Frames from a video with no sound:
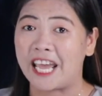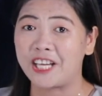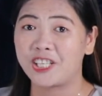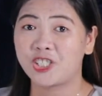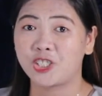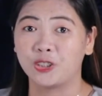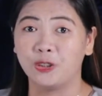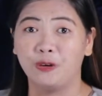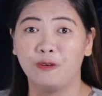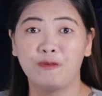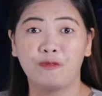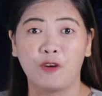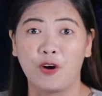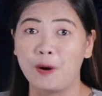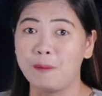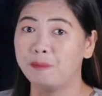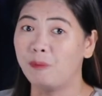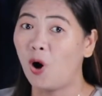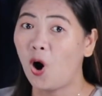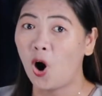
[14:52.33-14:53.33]
Stay
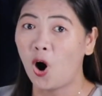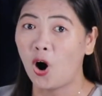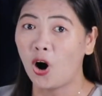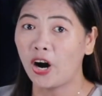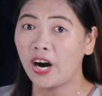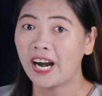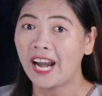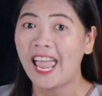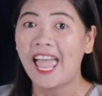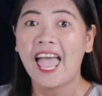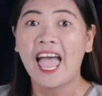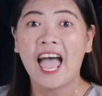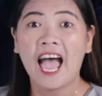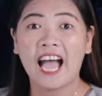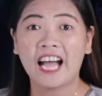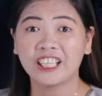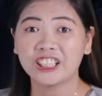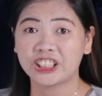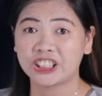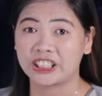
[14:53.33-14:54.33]
tuned for
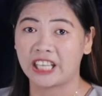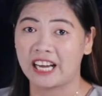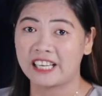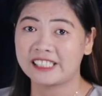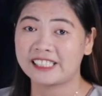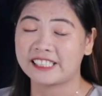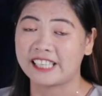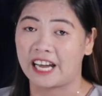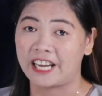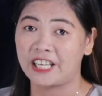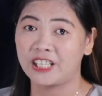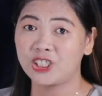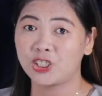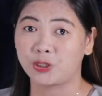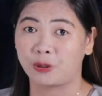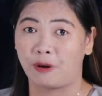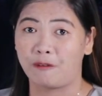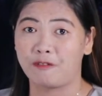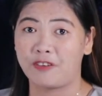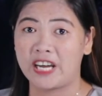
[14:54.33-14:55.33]
more
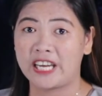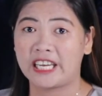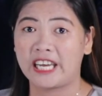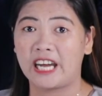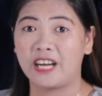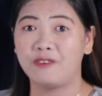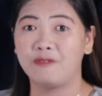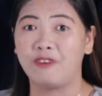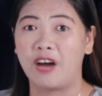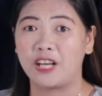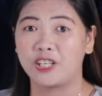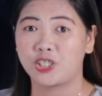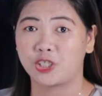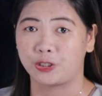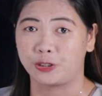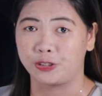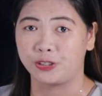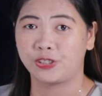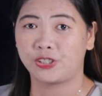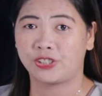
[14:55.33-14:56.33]
#Scientific
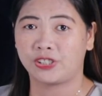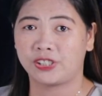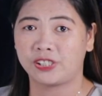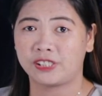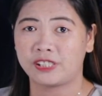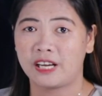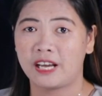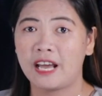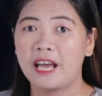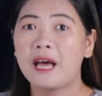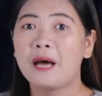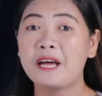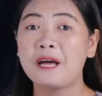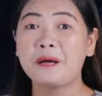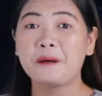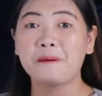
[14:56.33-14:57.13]
Adventures.